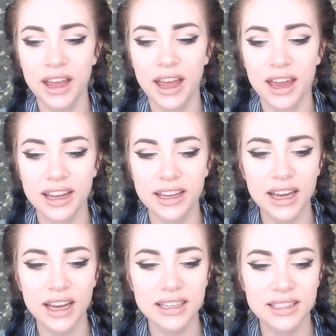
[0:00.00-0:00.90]
and I
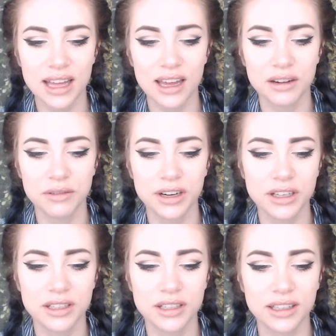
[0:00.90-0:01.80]
guessed that I'd run
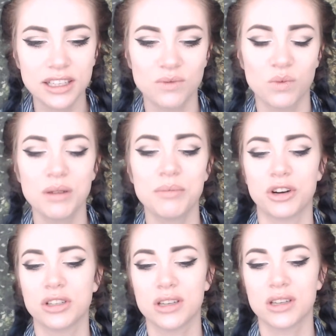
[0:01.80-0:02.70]
into at least one
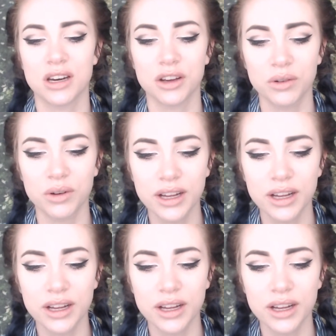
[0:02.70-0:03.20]
person I knew.